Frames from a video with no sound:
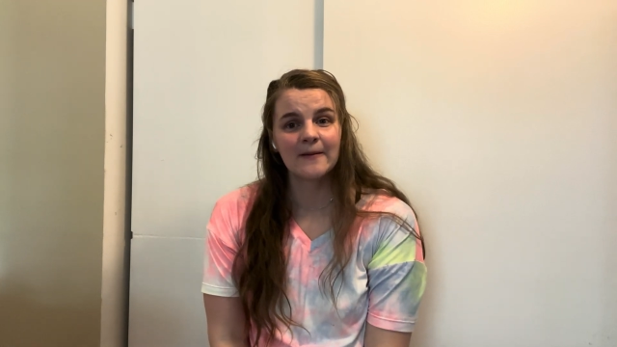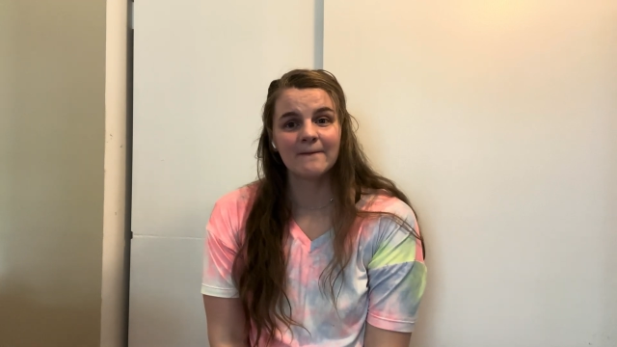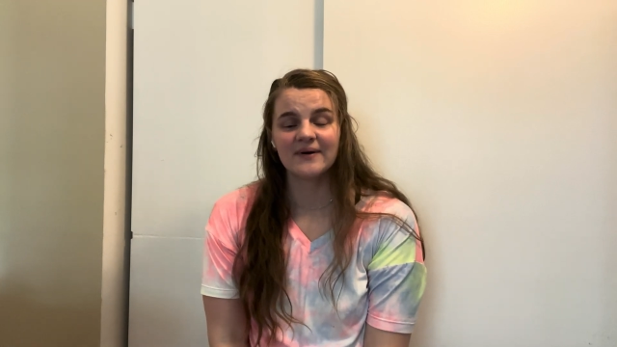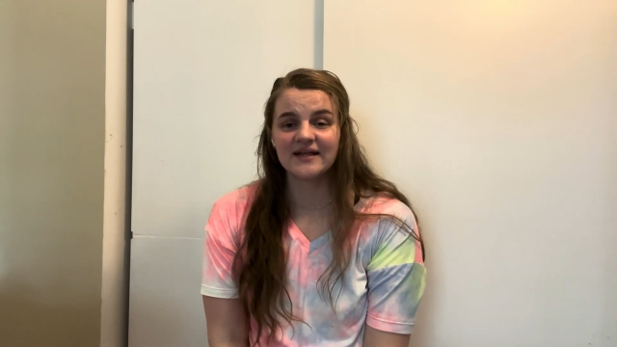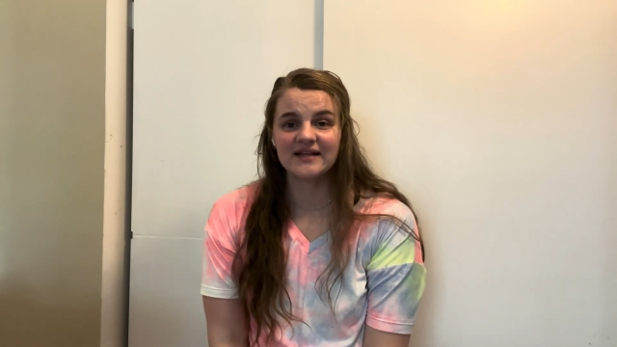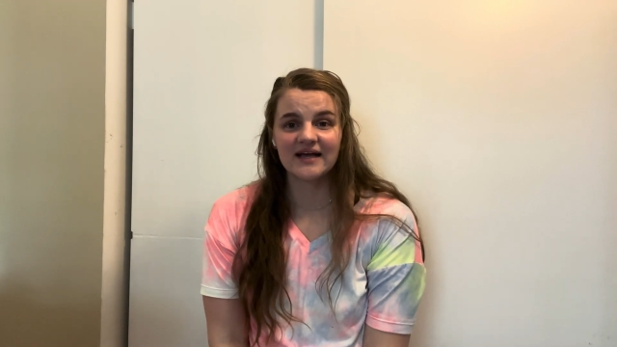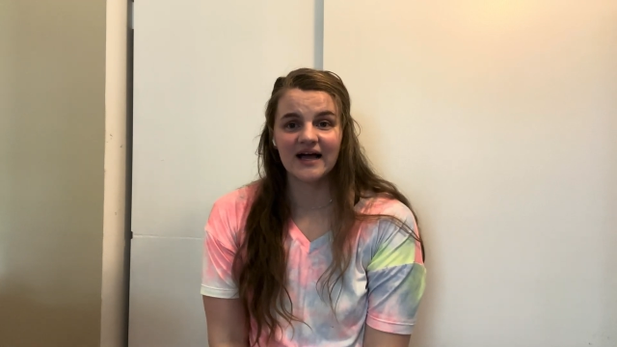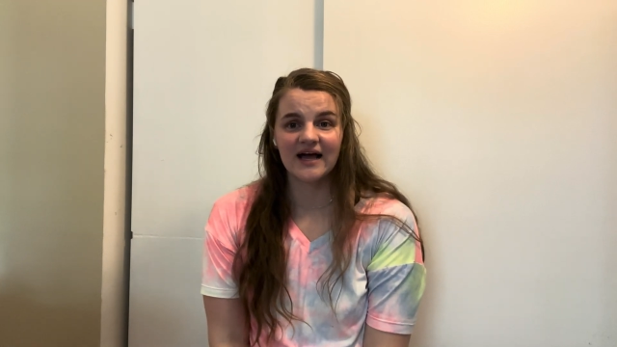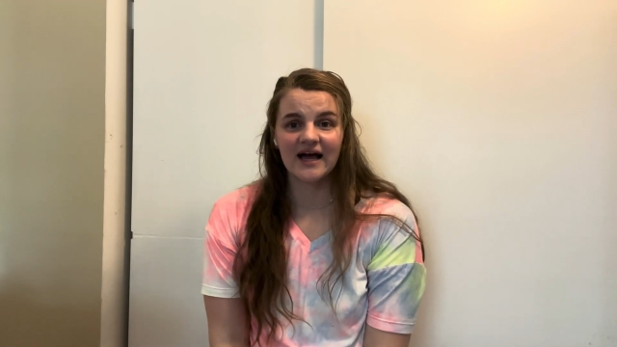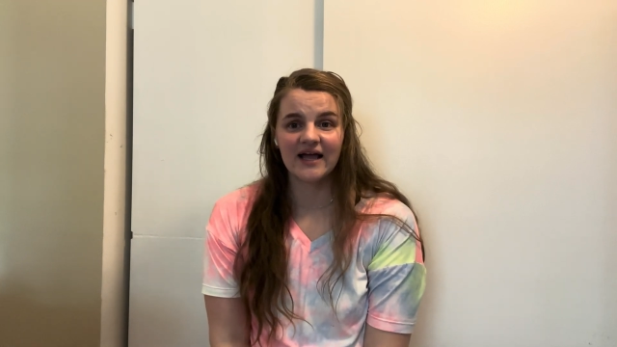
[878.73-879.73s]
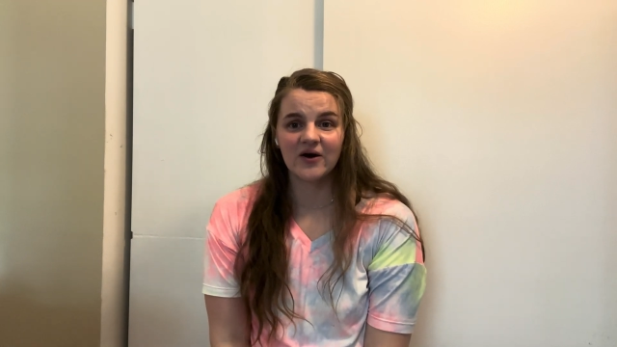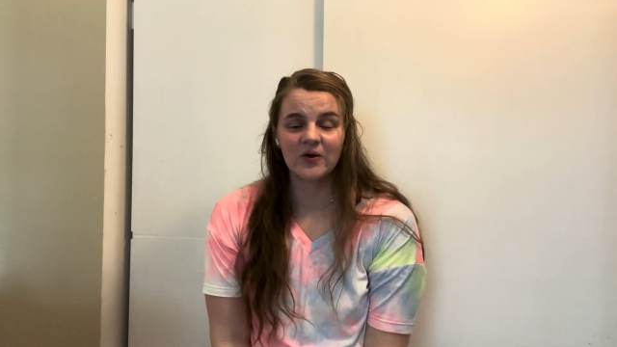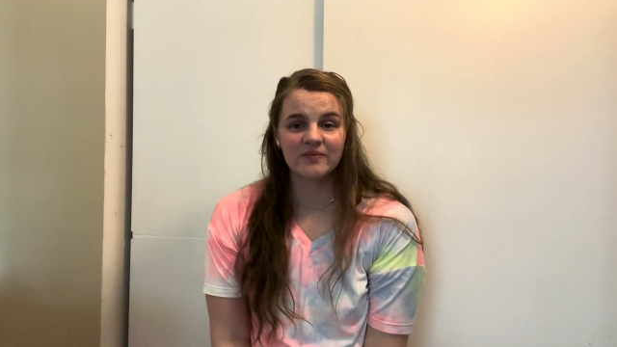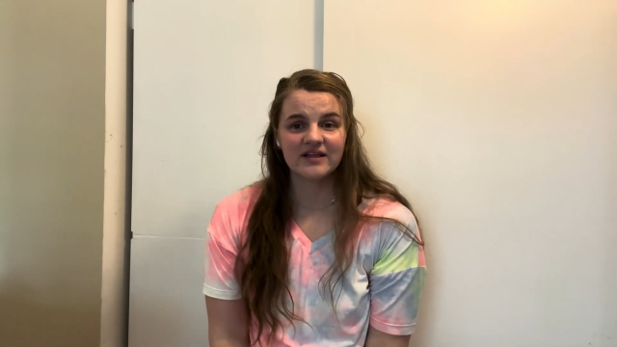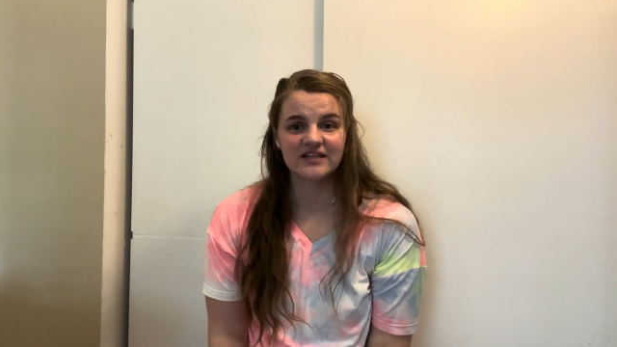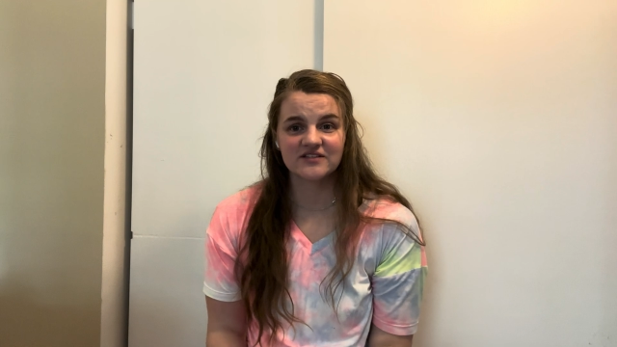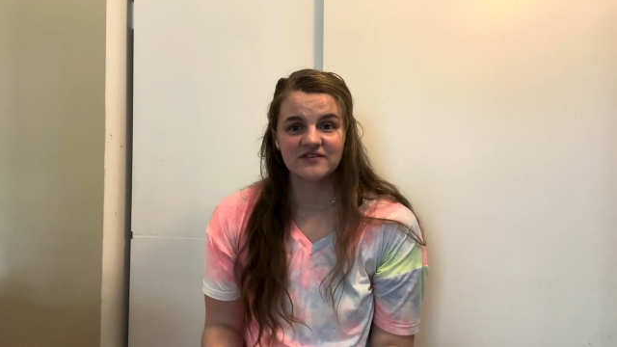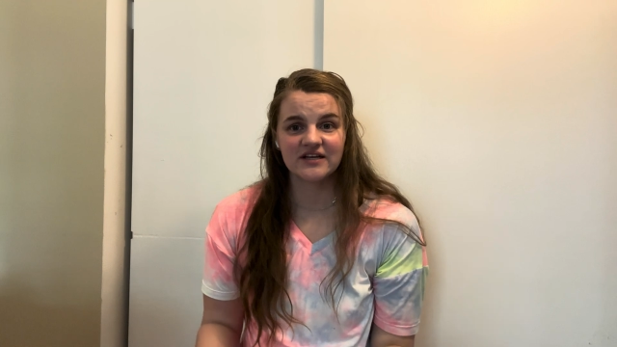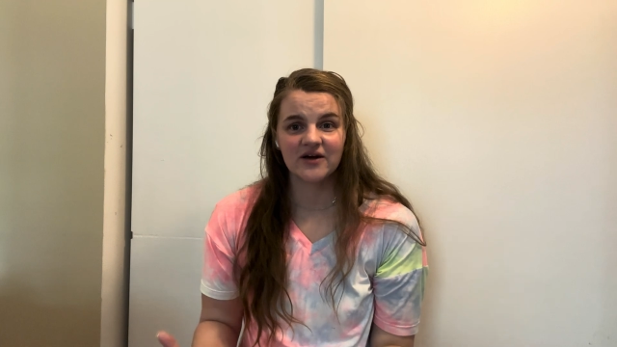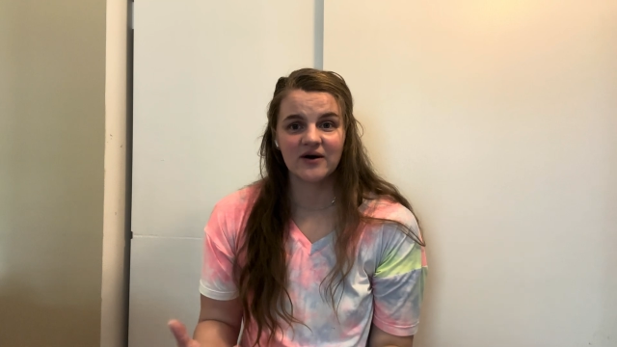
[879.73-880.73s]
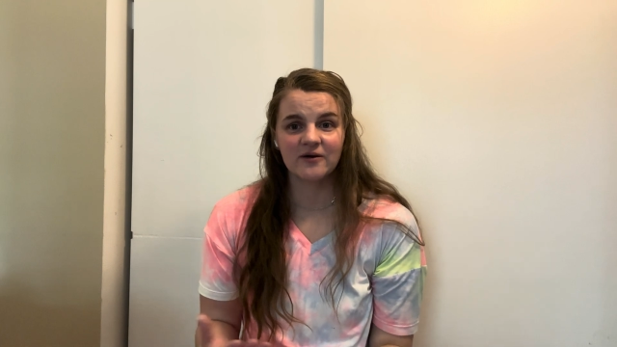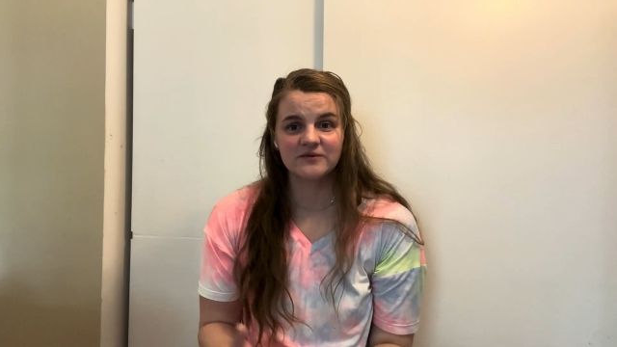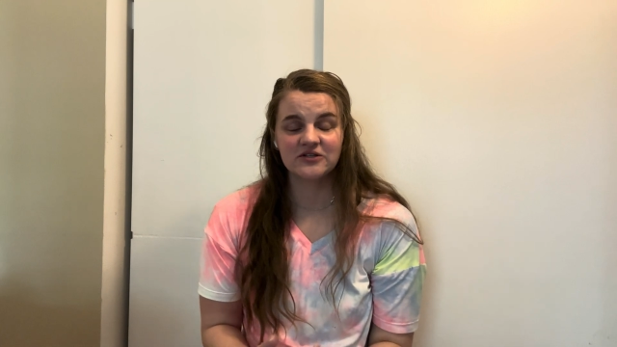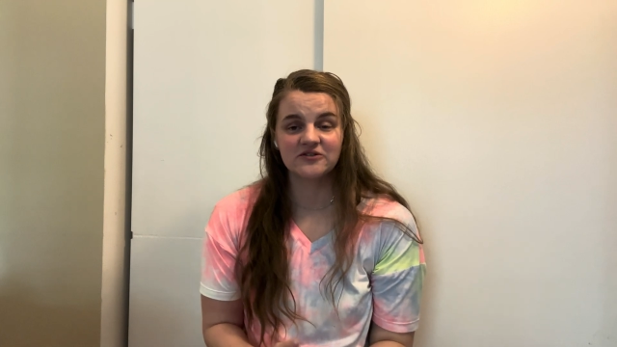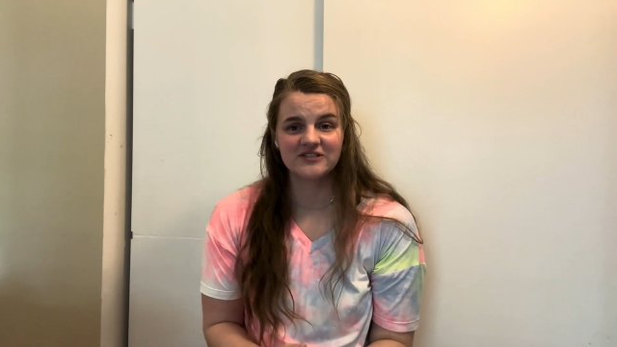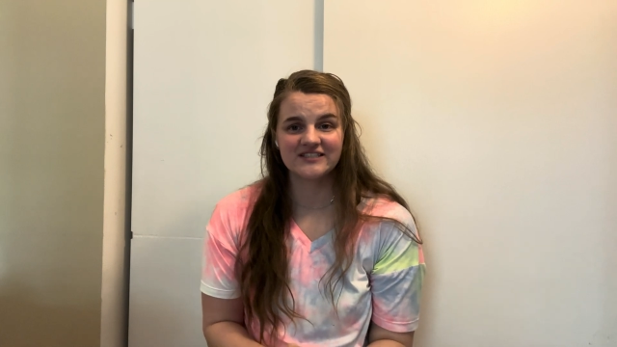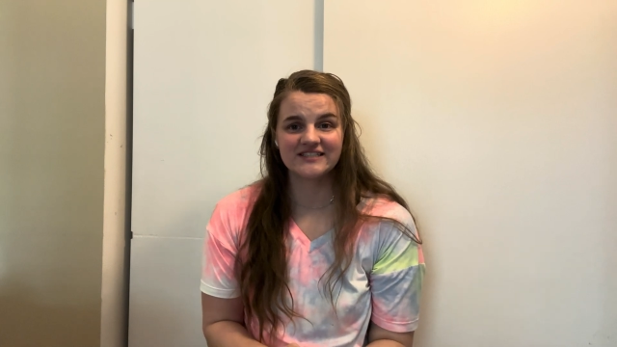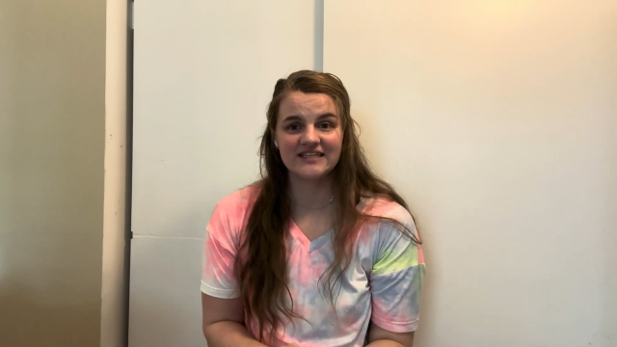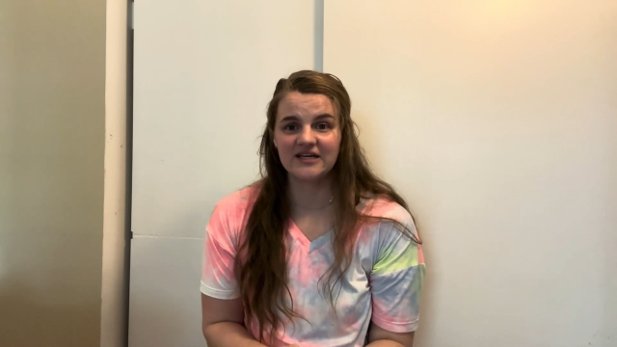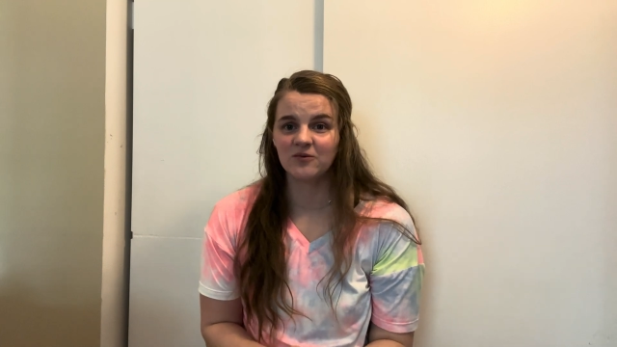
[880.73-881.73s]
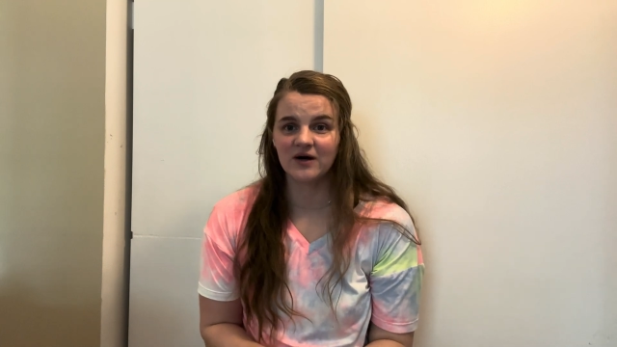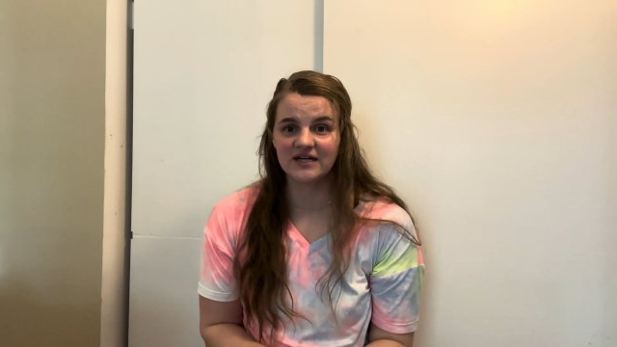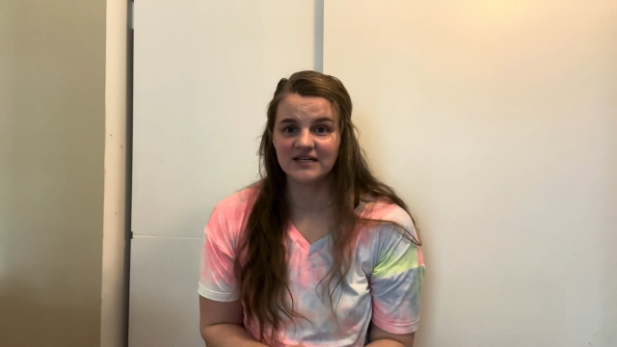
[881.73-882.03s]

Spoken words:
But I hope that this video helped you to see what